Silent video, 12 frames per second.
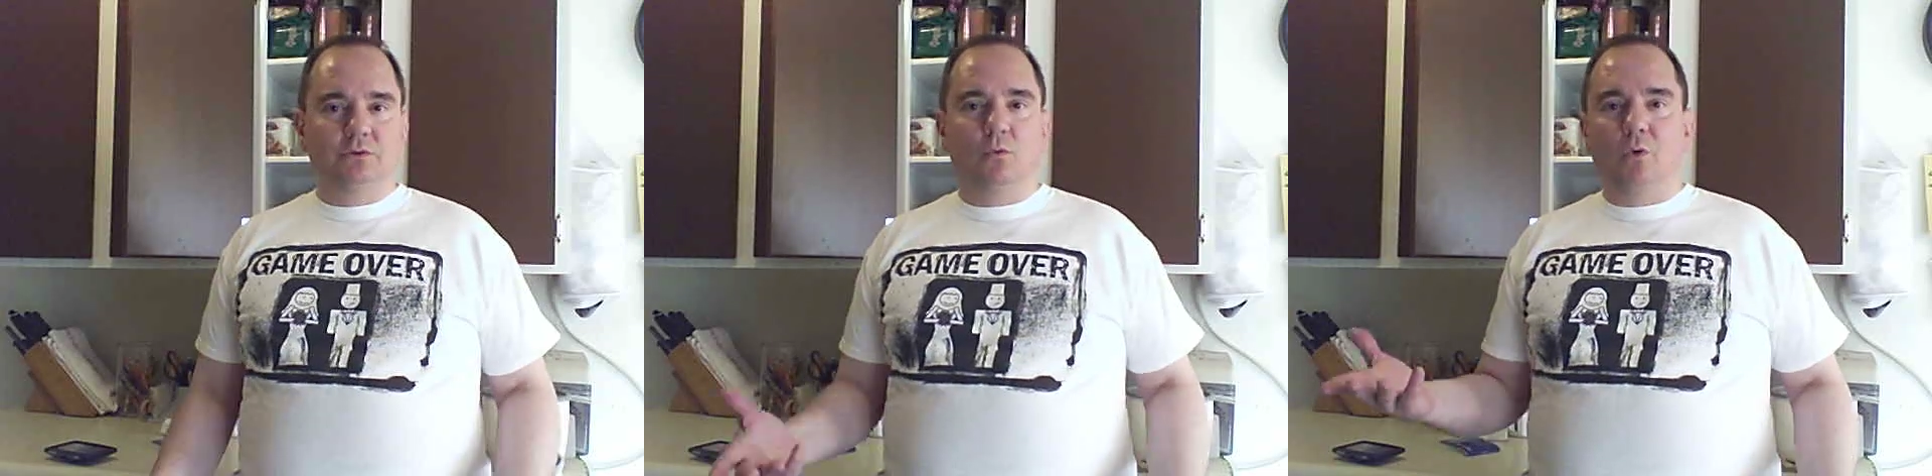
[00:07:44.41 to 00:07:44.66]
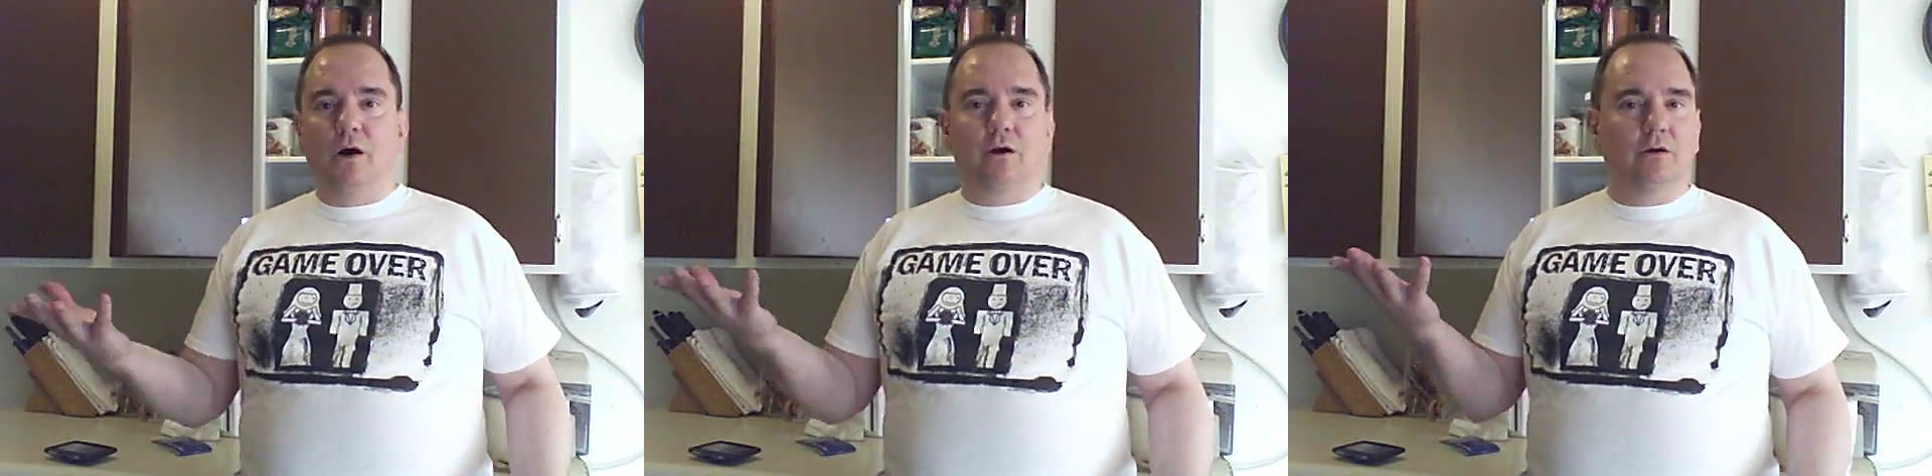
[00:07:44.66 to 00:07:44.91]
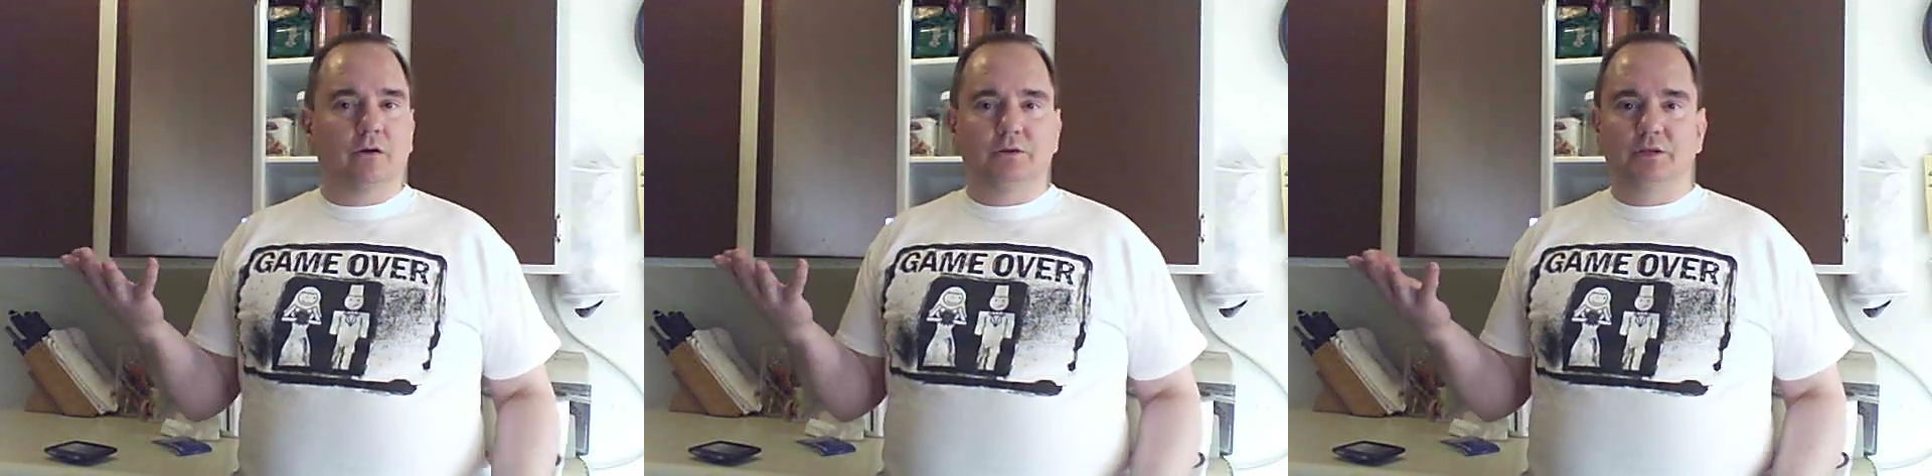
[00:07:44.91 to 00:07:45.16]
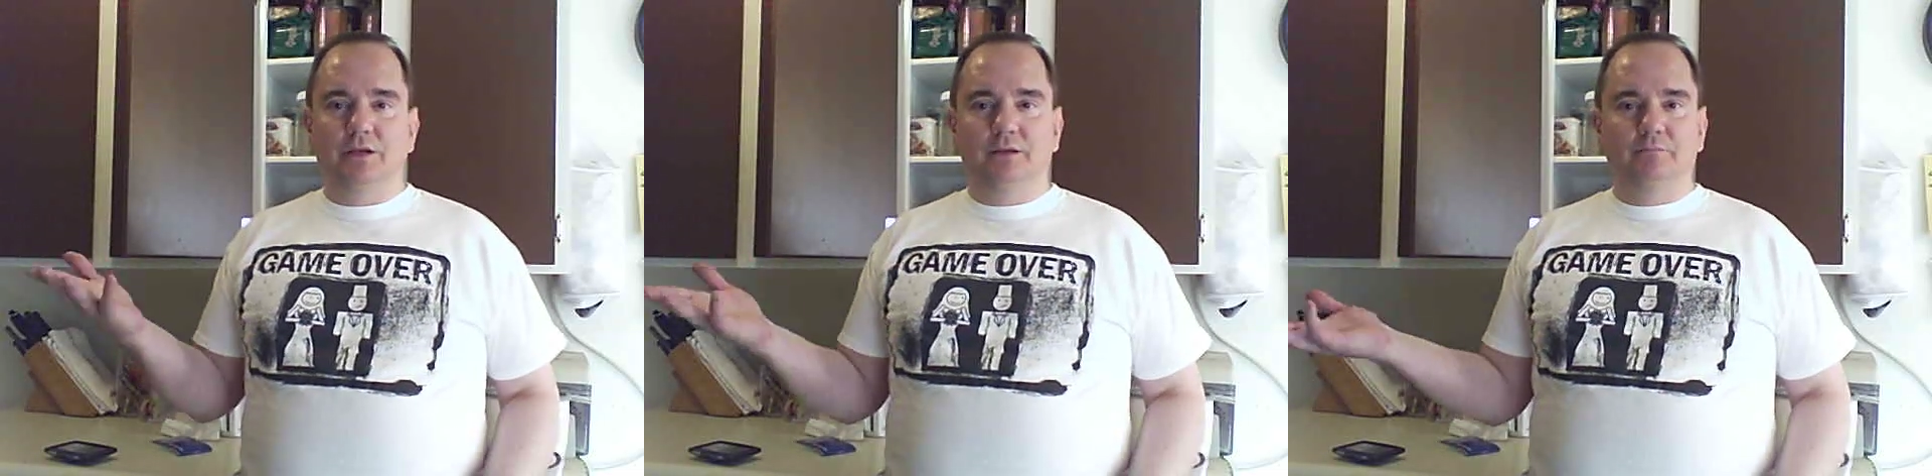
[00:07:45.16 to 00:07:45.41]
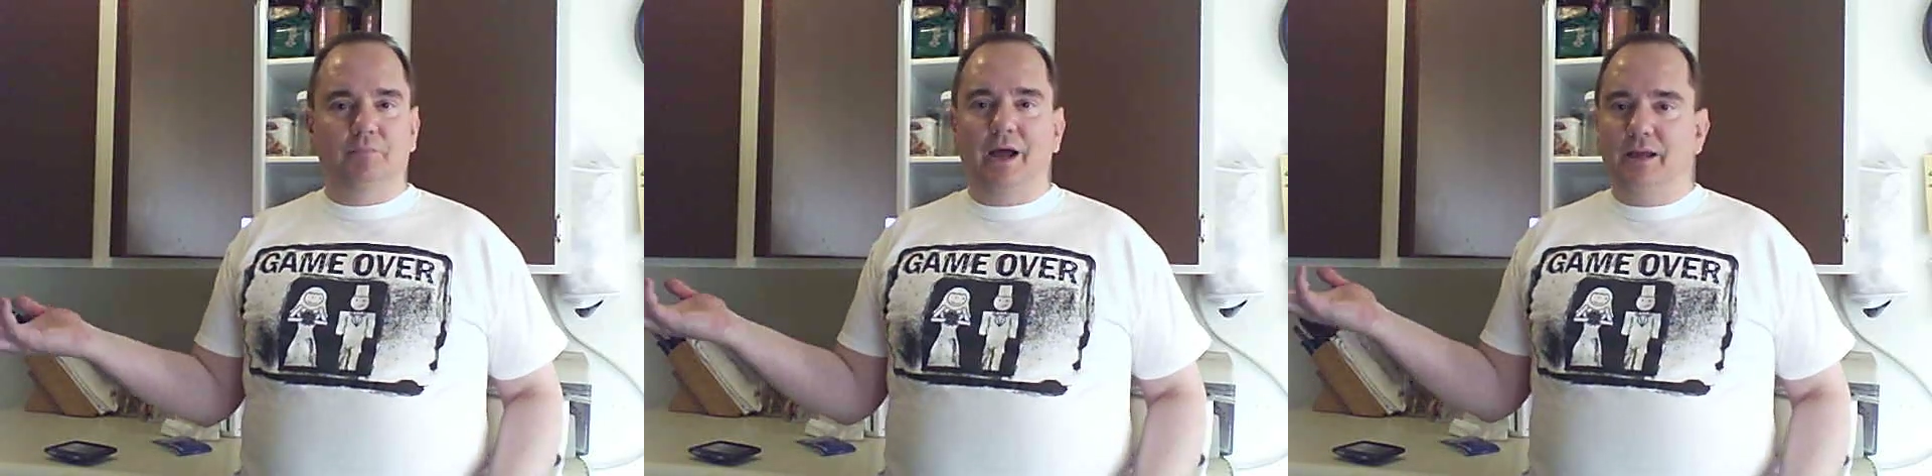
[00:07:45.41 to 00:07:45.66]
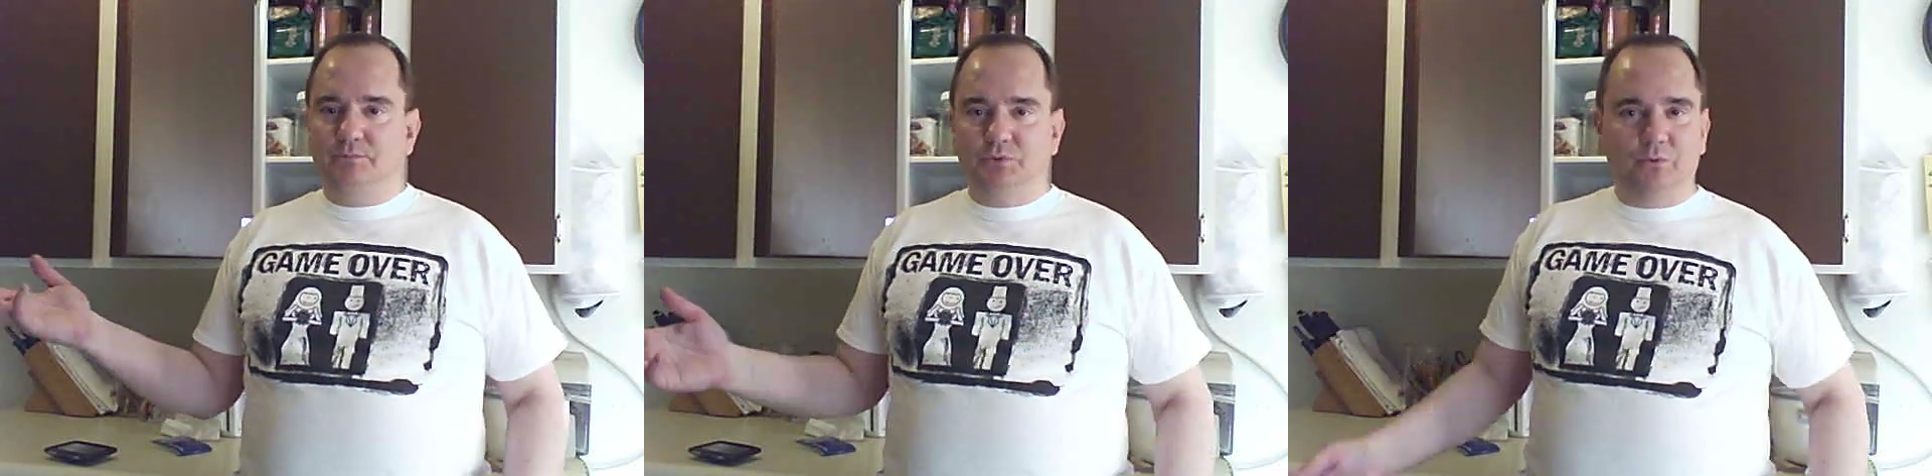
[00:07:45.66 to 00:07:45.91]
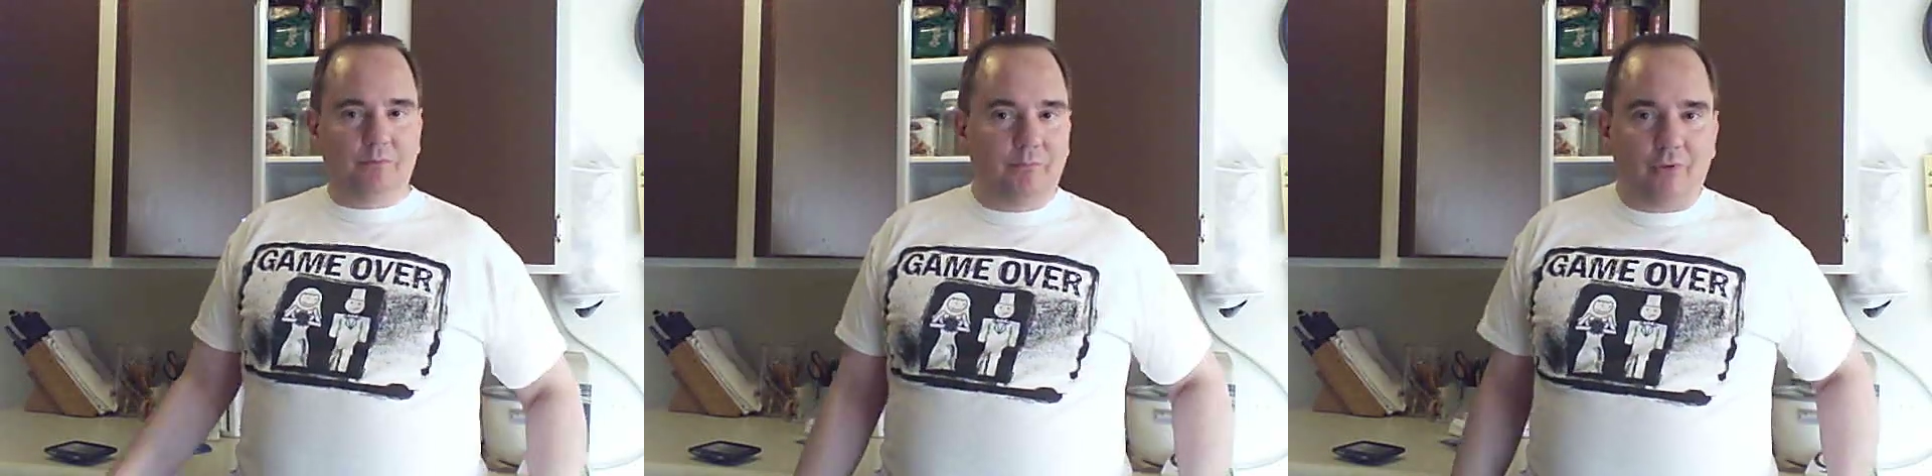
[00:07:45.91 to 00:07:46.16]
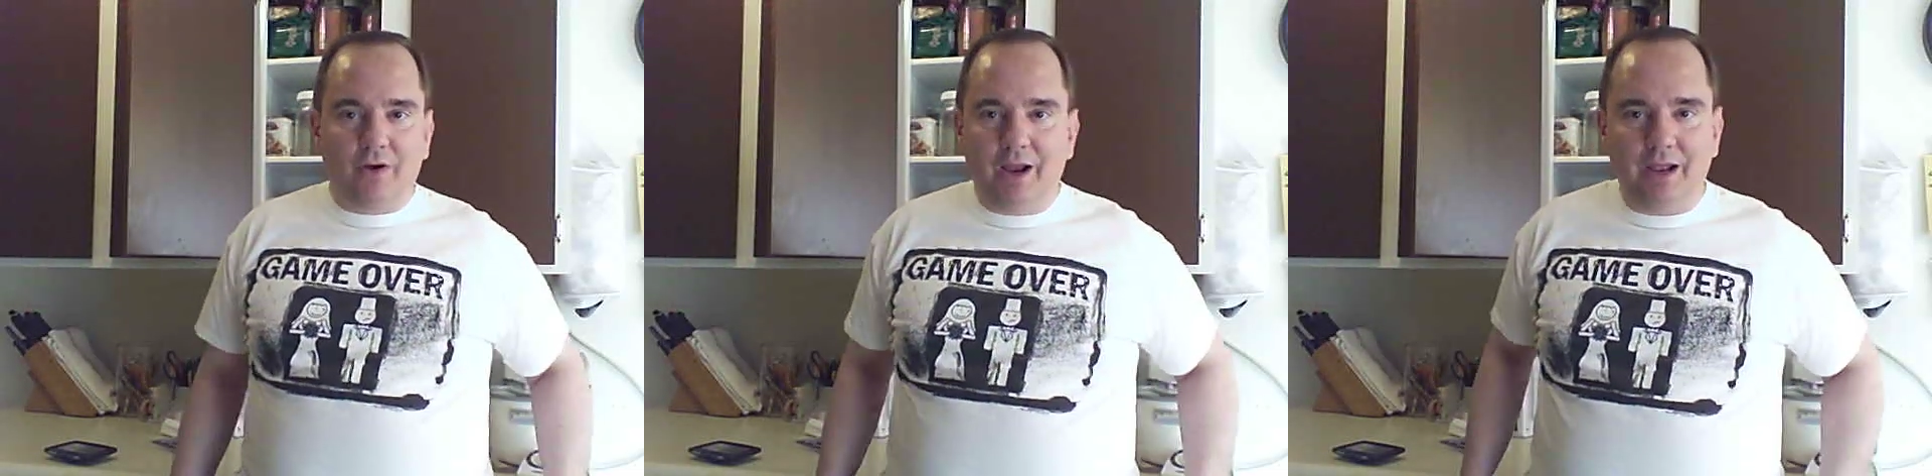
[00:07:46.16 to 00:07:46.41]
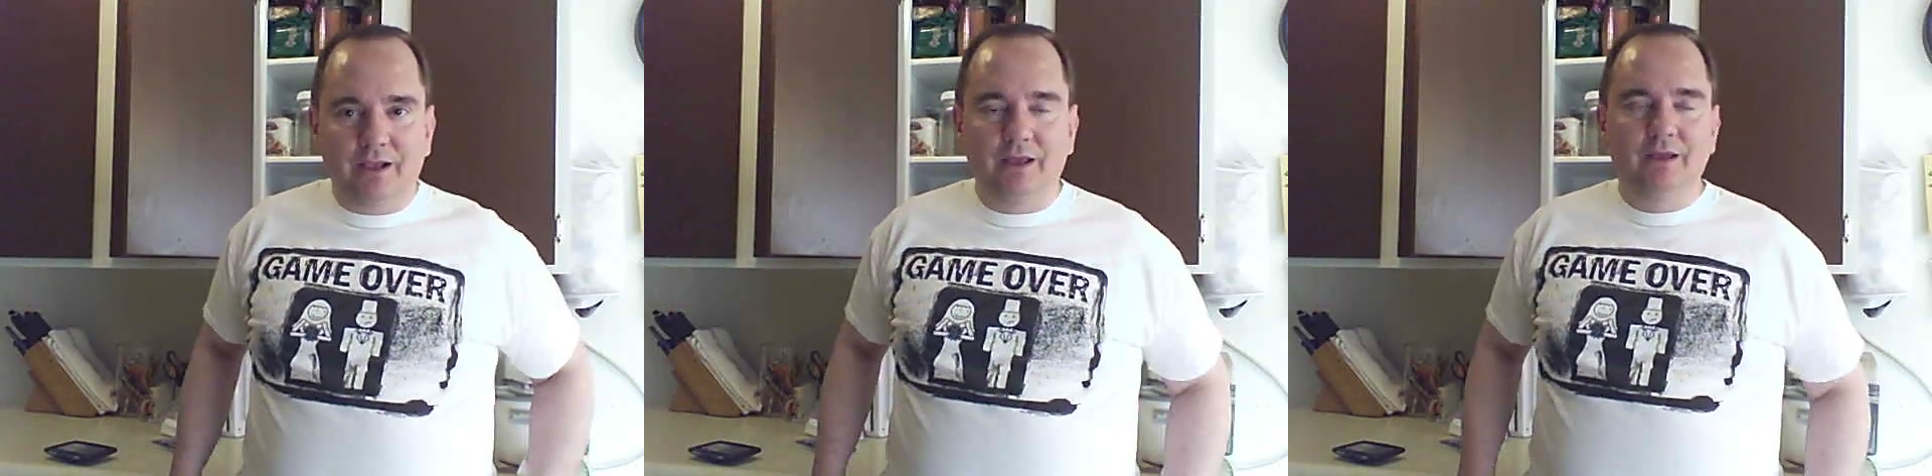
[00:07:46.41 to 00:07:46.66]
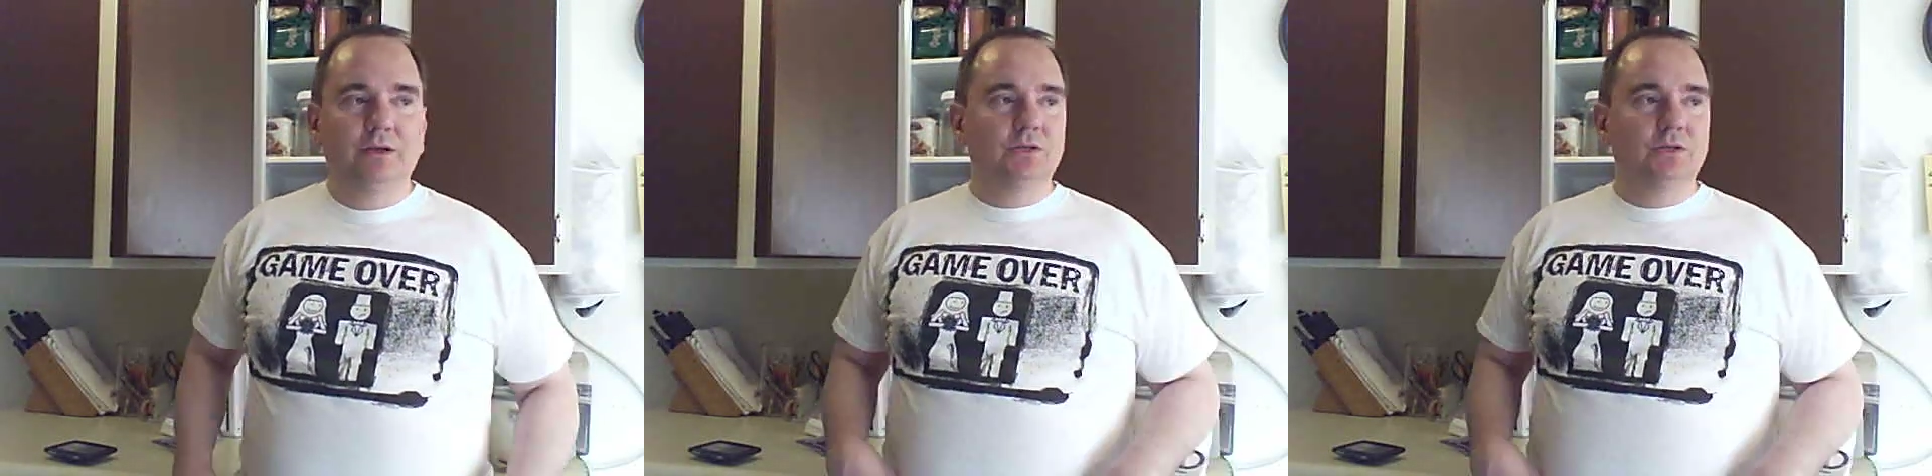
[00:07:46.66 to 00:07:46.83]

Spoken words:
the water pipes would break,